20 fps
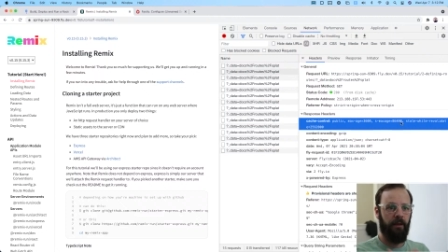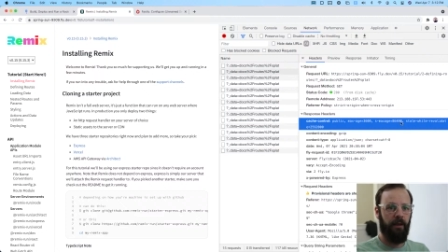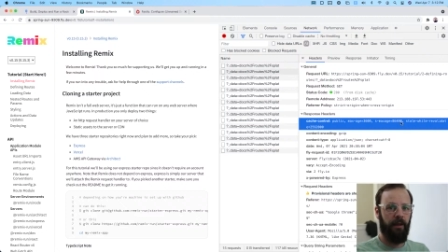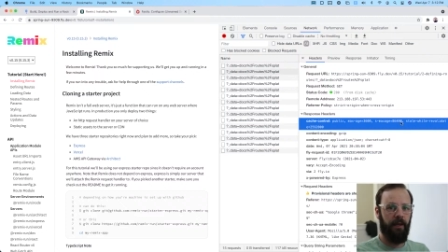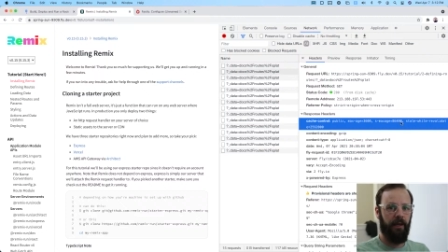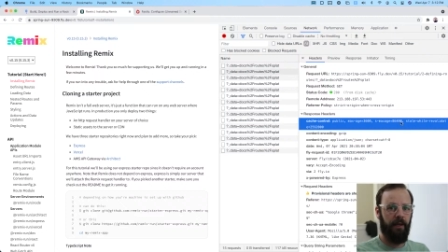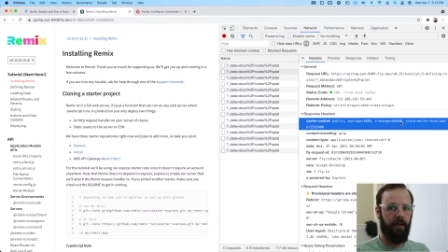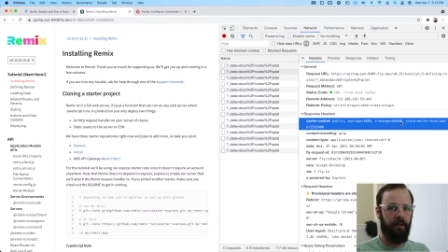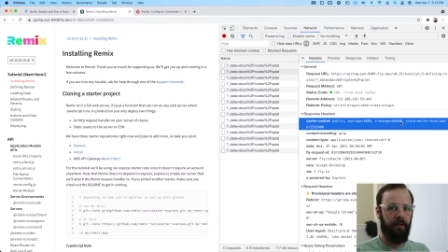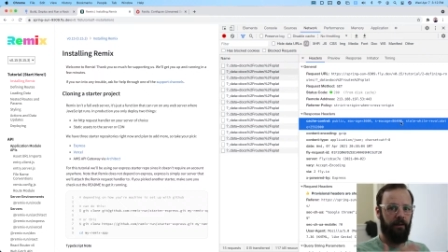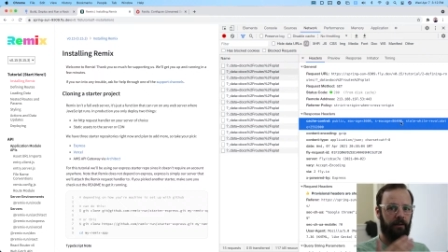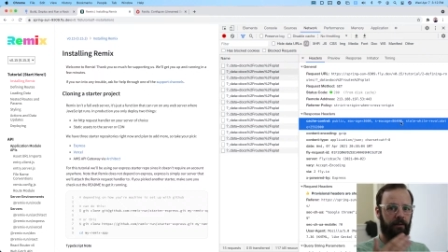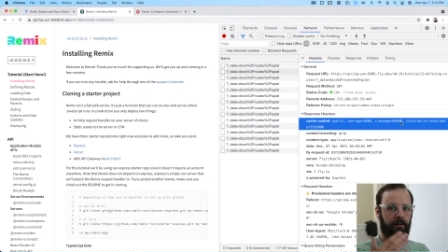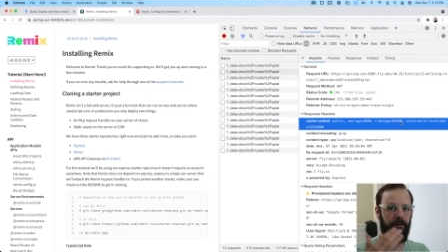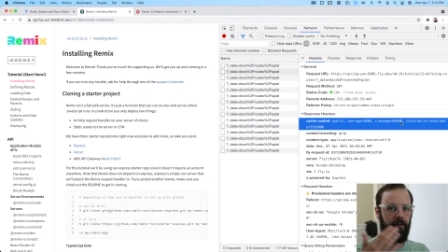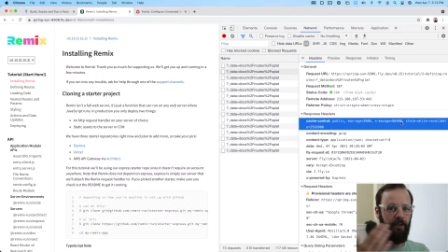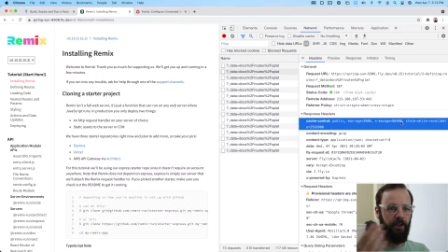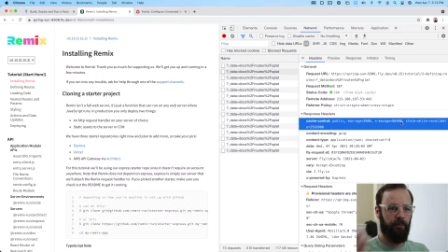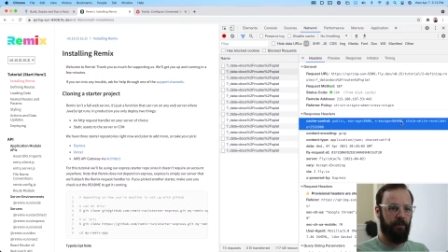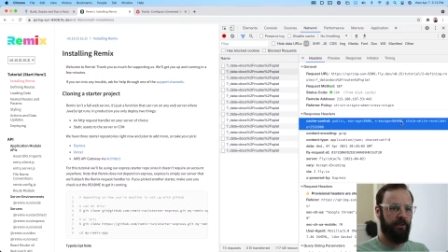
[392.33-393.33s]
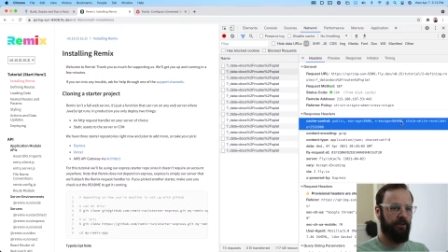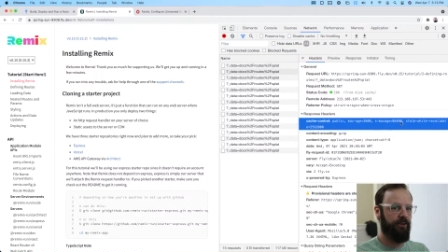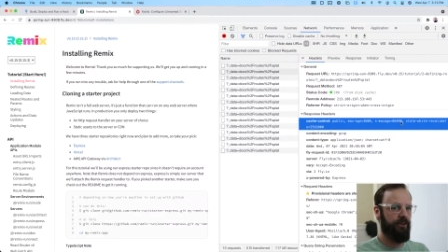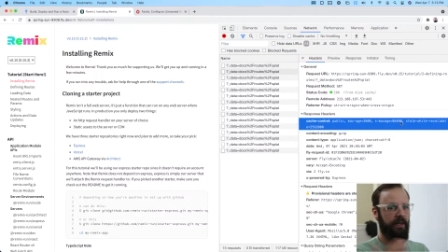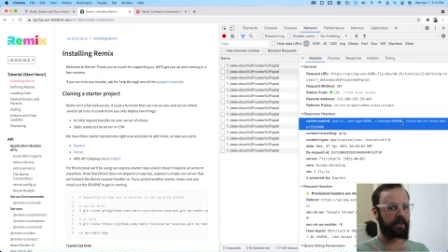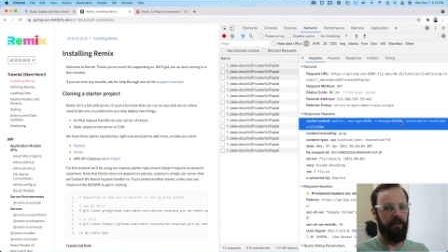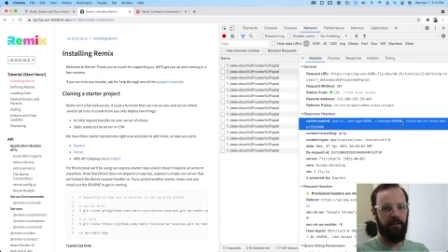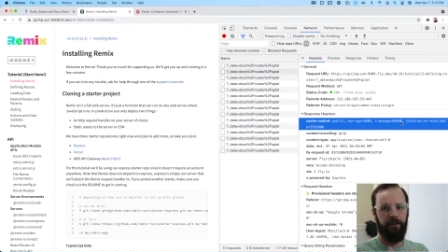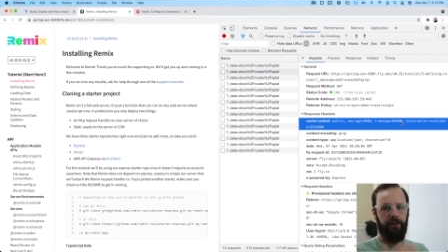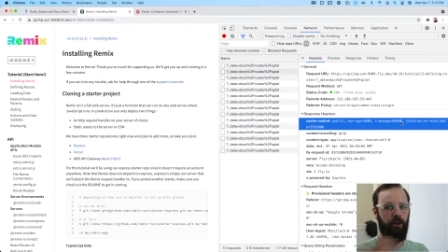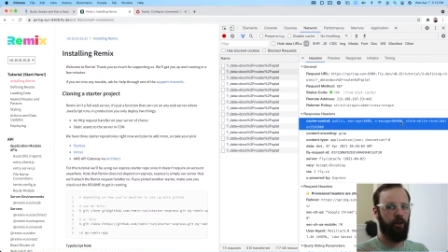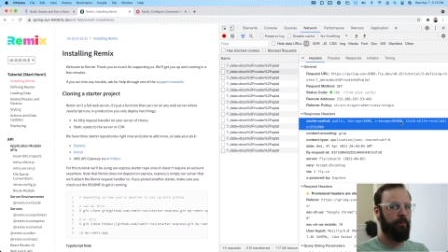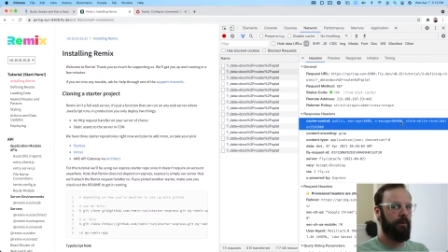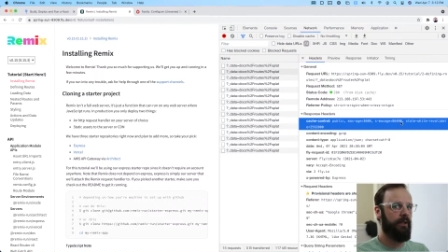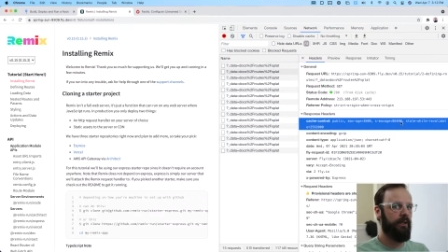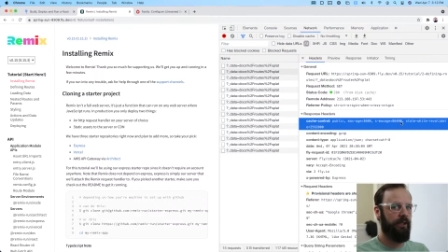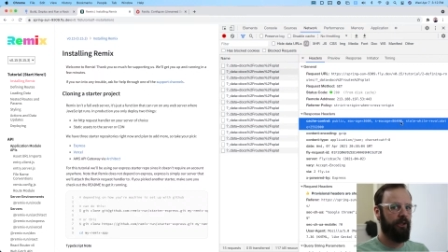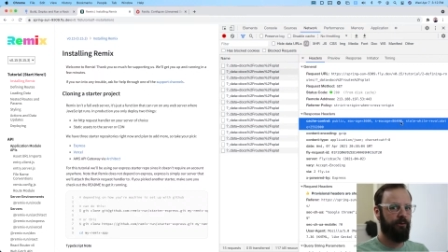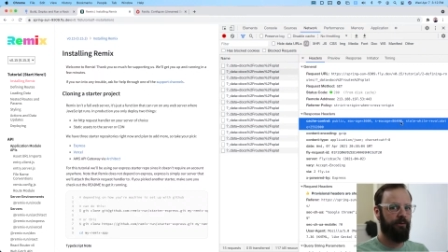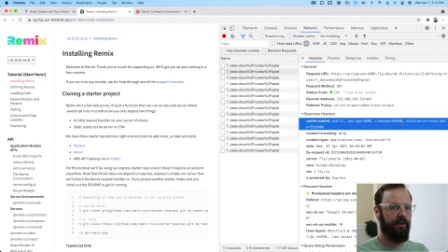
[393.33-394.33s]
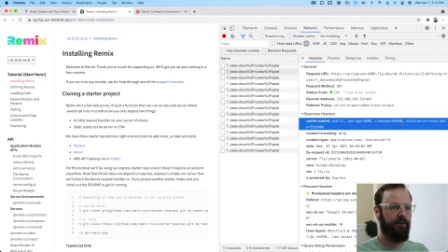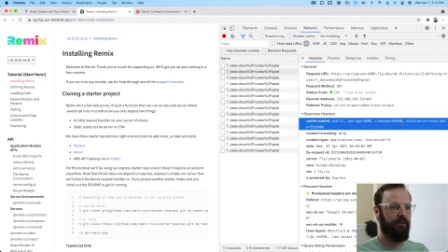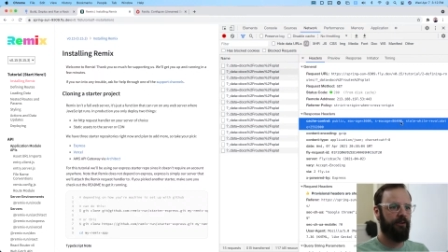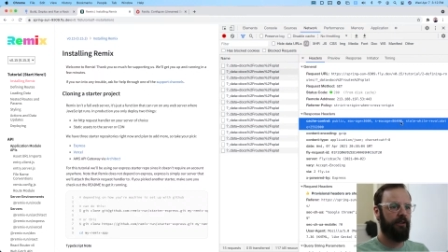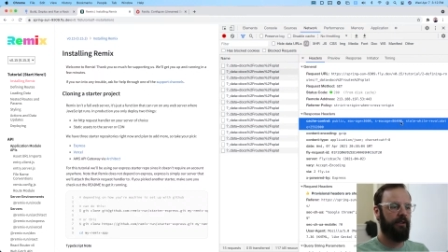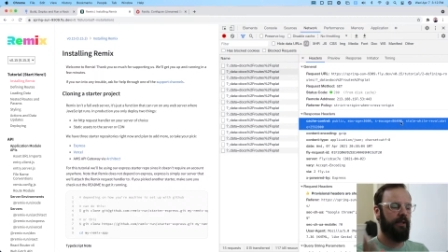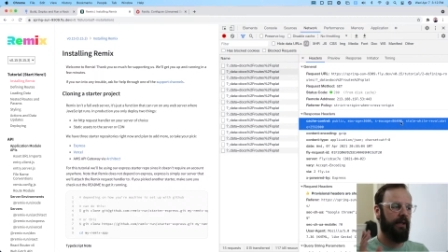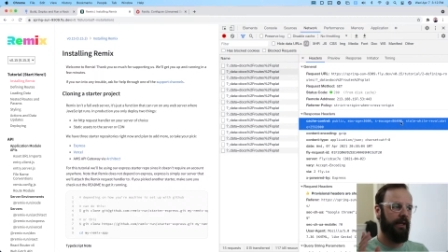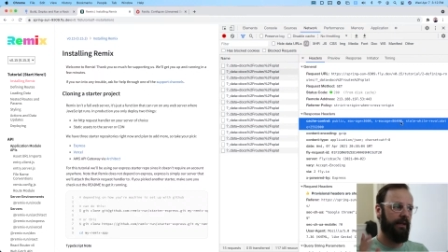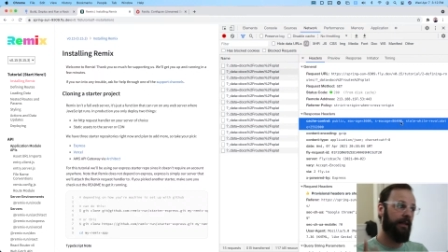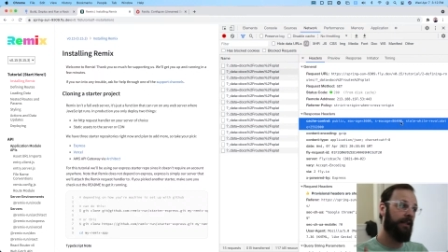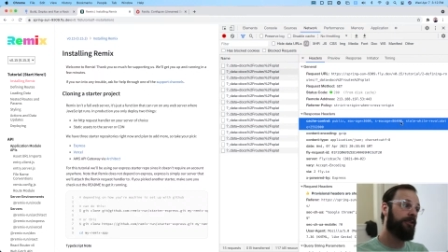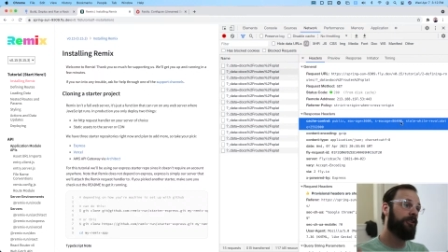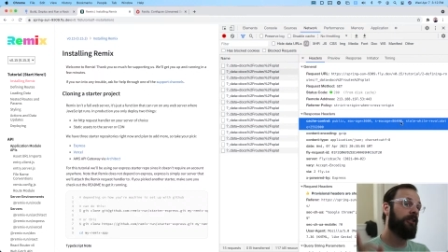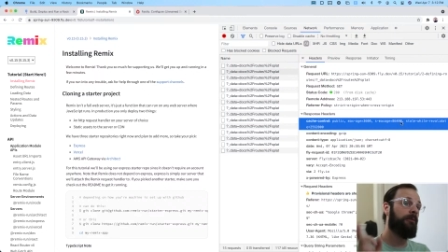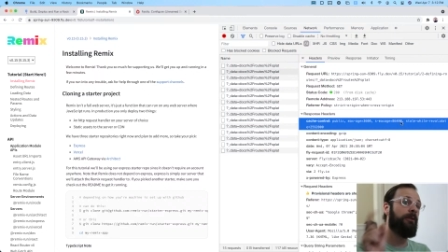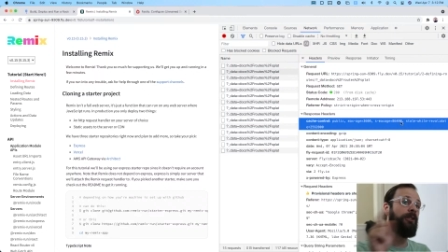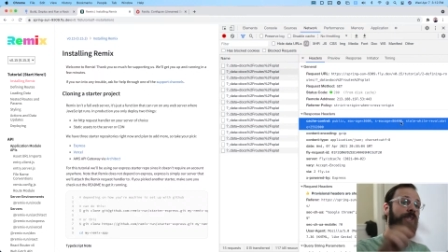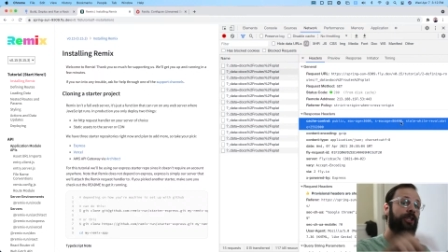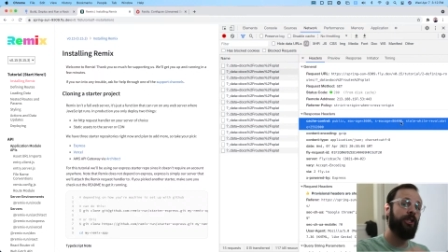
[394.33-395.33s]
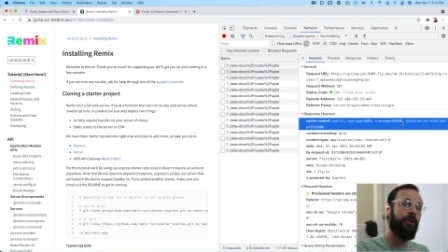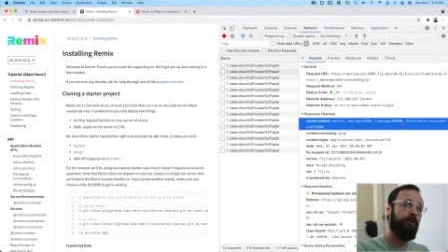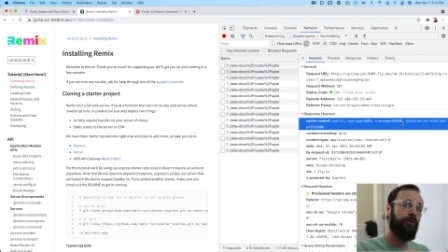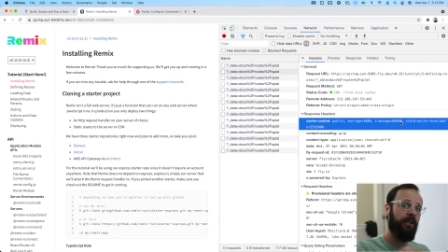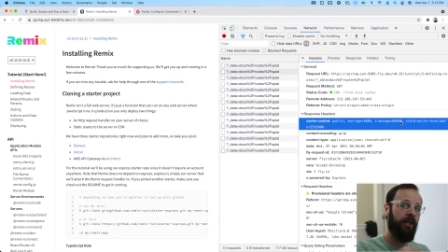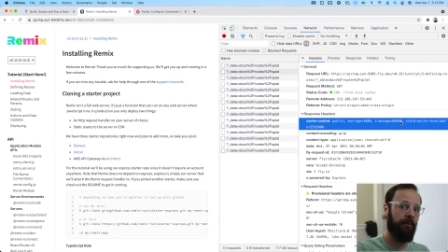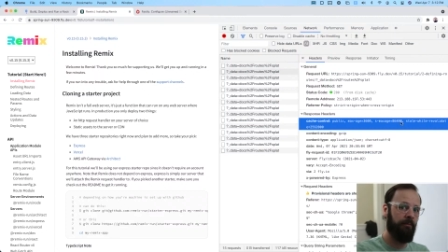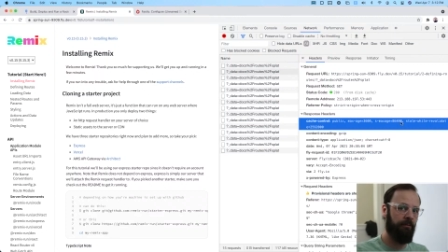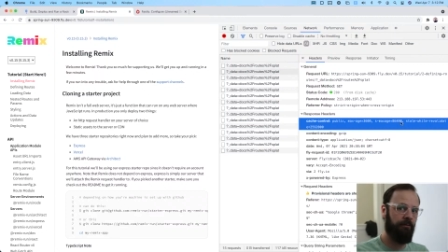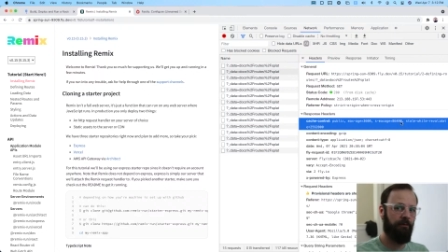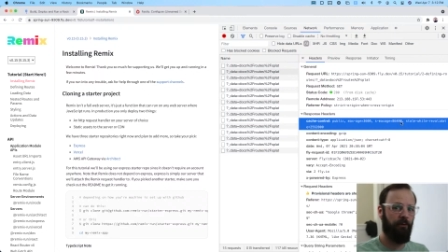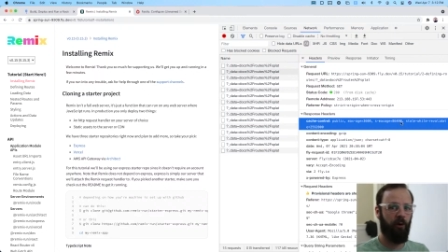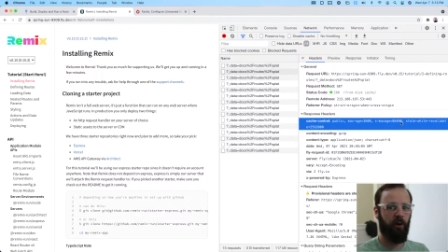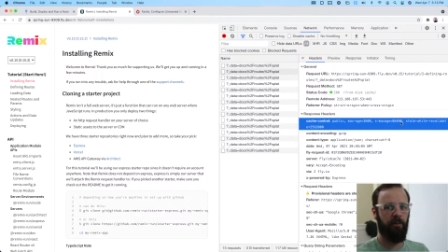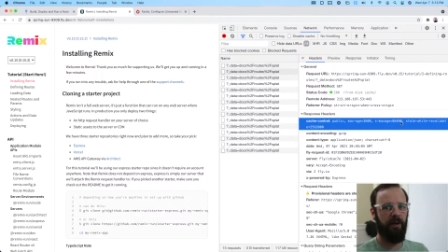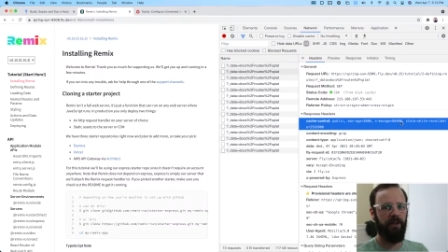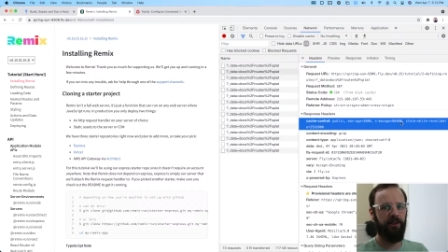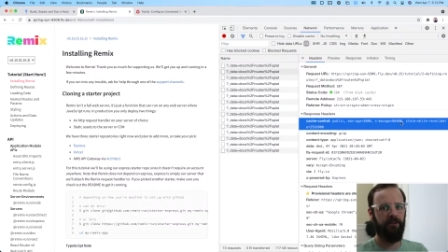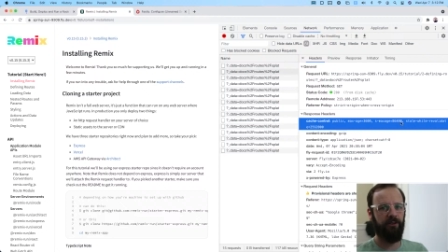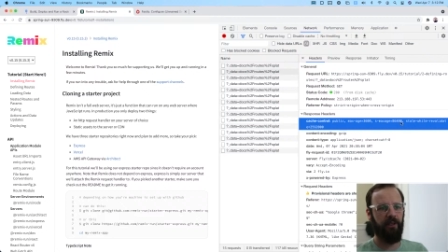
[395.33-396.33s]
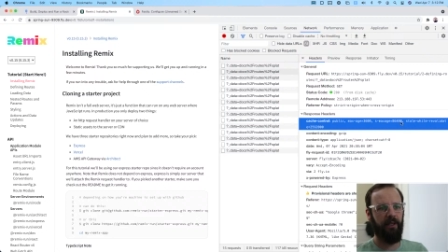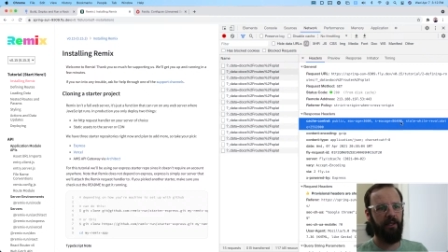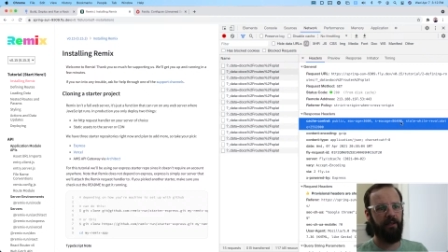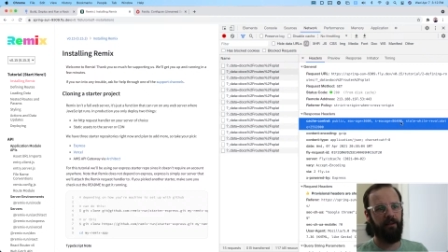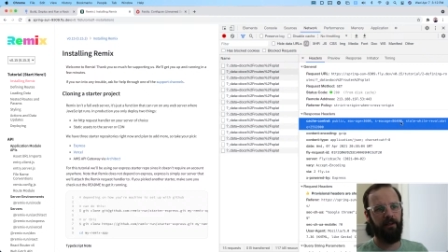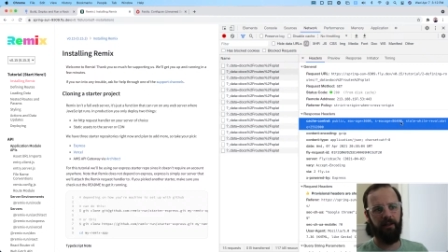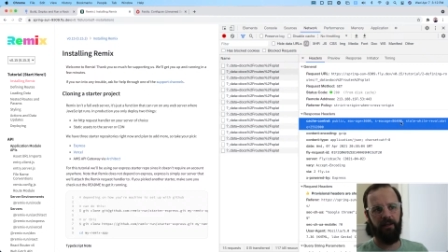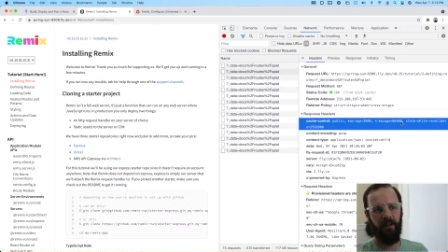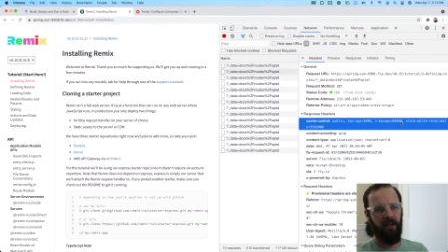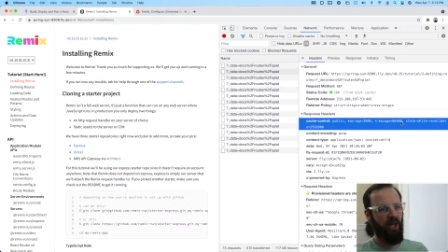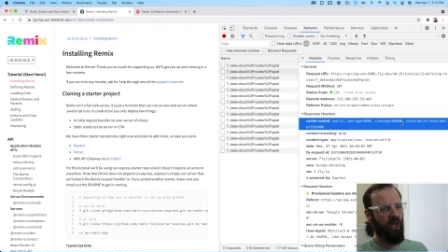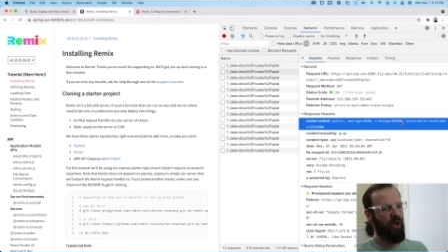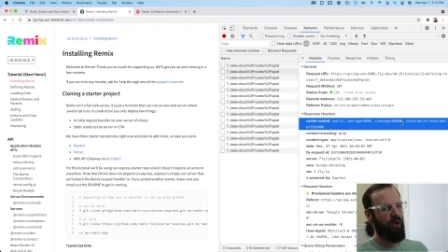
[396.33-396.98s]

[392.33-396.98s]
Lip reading: and it's been stale and nobody has visited it, and then someone shows up 4 months later,